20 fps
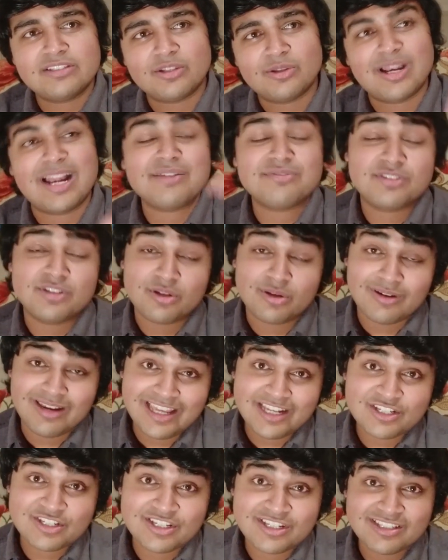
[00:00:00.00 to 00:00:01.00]
So you'll have to do your
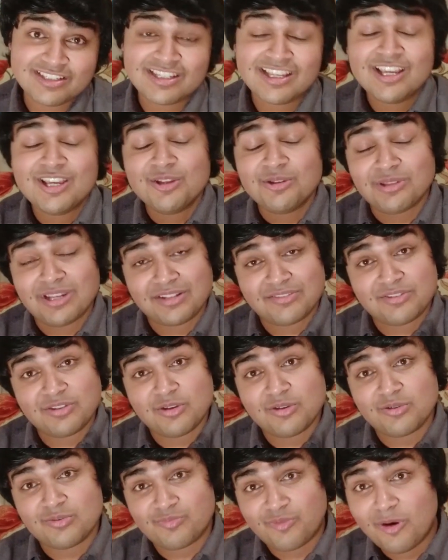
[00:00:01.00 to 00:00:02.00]
lectures, you'll have to
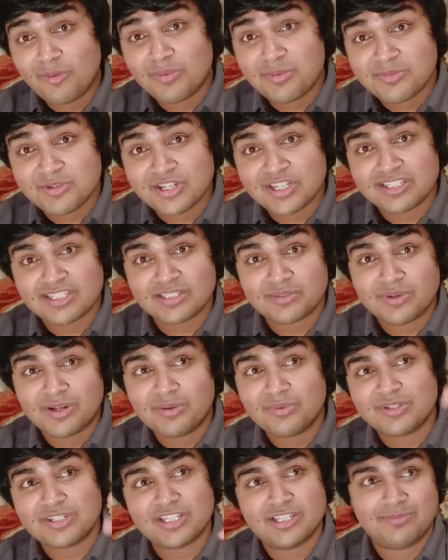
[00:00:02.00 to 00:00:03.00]
do the problem sheets as
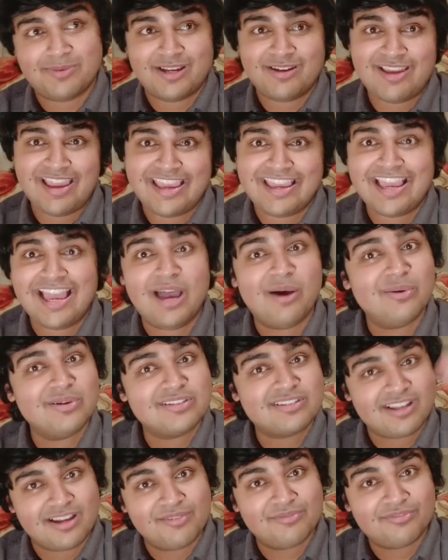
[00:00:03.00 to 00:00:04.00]
well, which is about eight
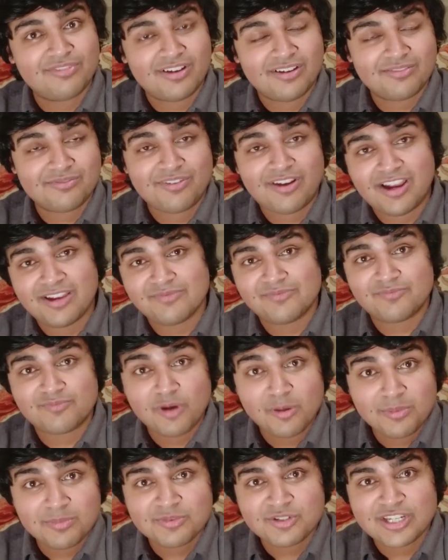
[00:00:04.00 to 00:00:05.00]
hours time five
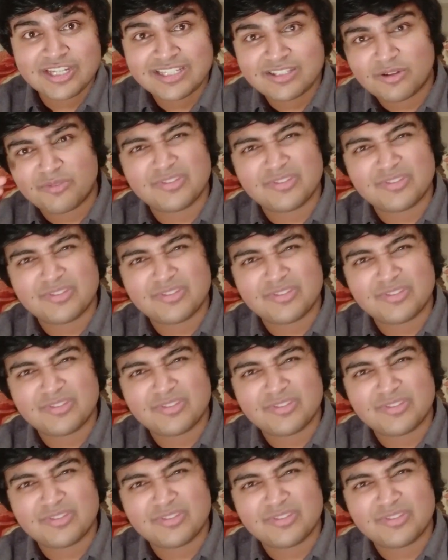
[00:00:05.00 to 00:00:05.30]
problem sheets.